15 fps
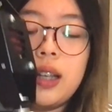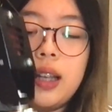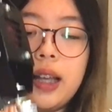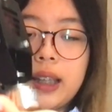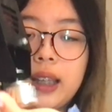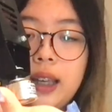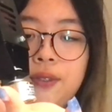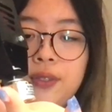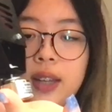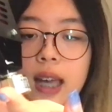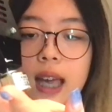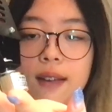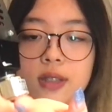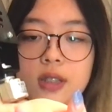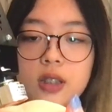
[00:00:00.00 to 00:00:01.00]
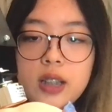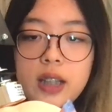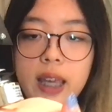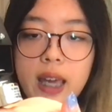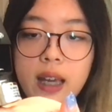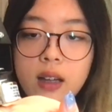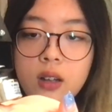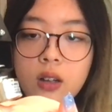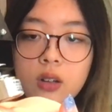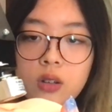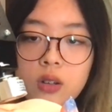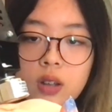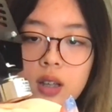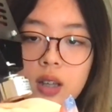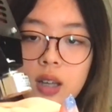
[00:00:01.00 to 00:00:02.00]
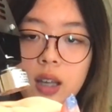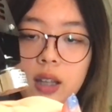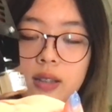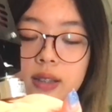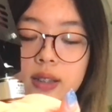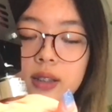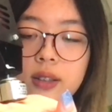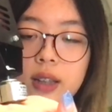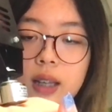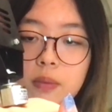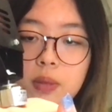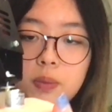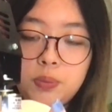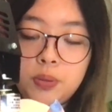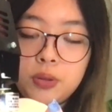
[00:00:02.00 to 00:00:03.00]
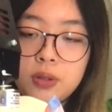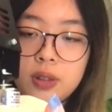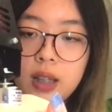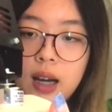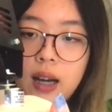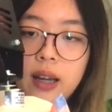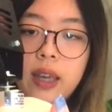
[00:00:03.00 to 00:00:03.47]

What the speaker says: Like if they have certain angle, it still can be pulled down